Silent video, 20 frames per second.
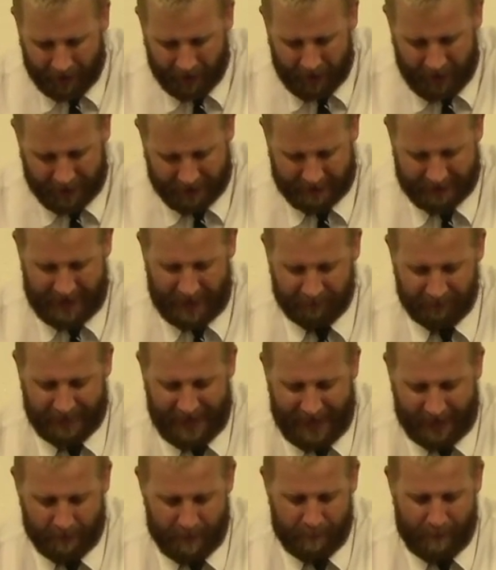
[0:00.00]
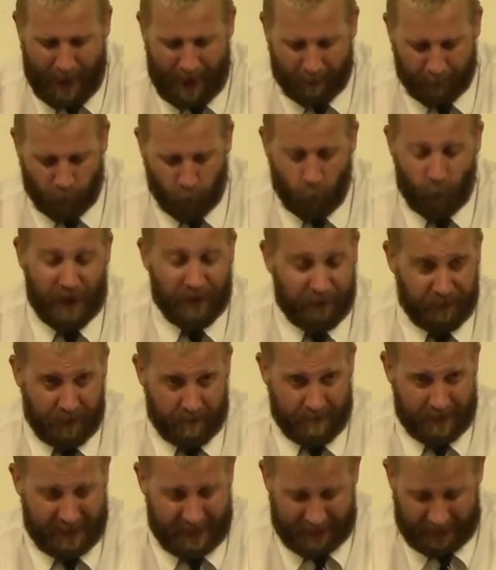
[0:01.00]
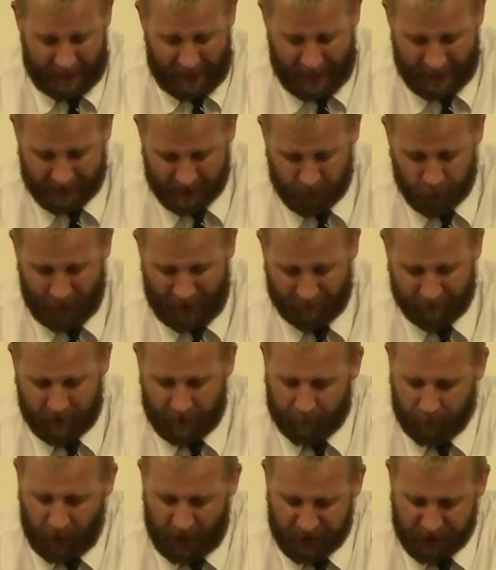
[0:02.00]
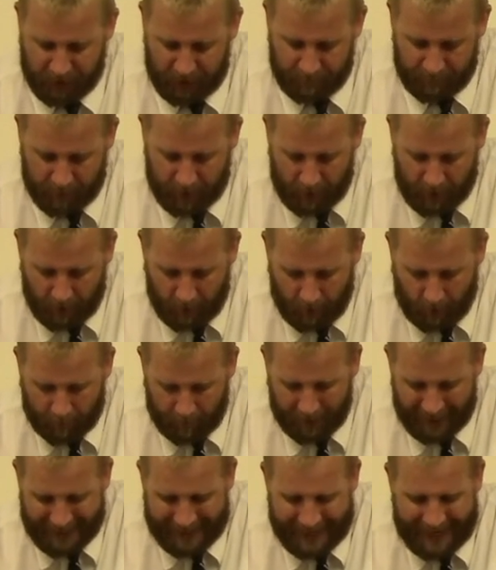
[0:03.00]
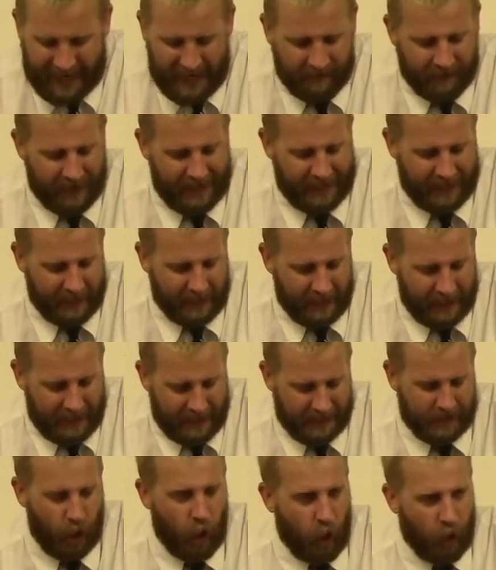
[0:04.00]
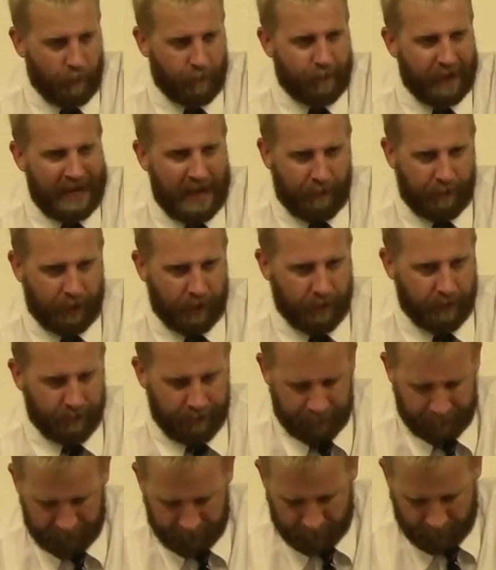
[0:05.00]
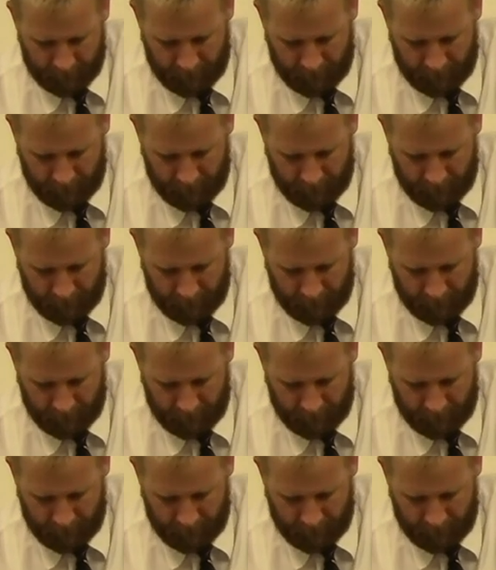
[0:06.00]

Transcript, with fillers: It's definitely not going to be popular with the Midianites who have the oppression, but even his own people